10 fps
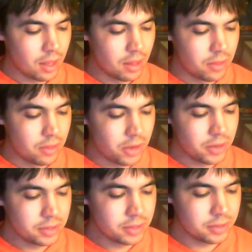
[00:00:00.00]
there
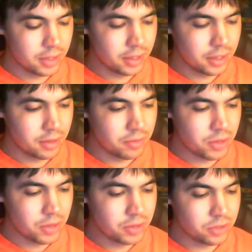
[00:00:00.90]
is
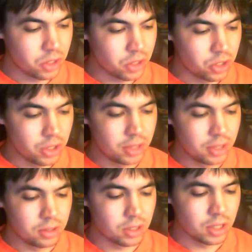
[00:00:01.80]
a
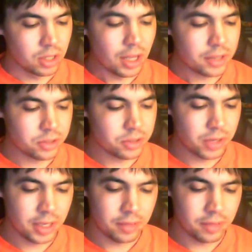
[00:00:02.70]
good glossary,